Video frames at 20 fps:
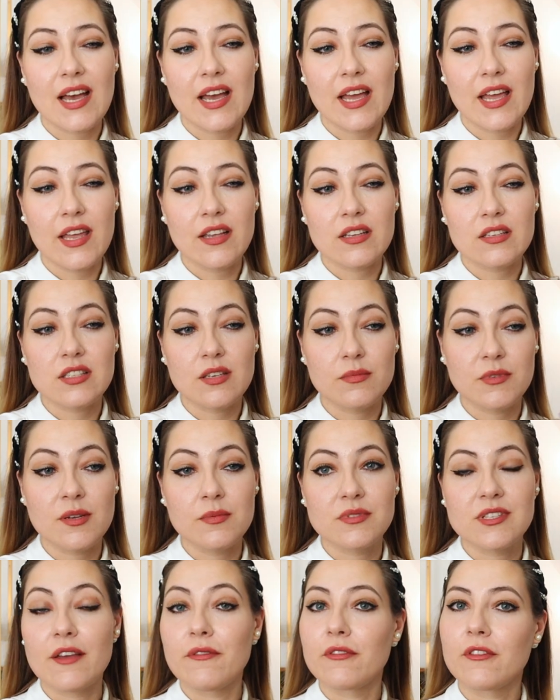I
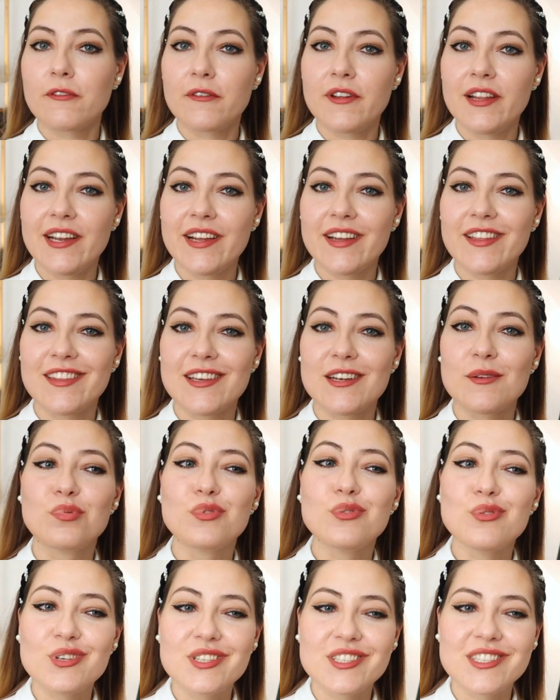sometimes have the feeling that
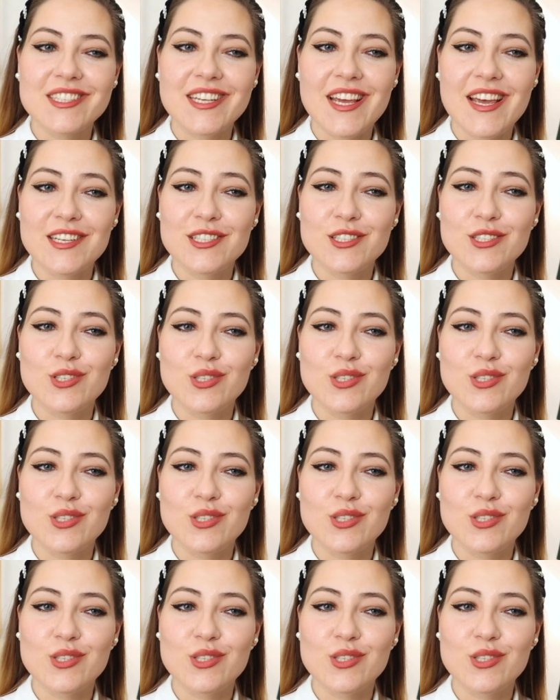boots tend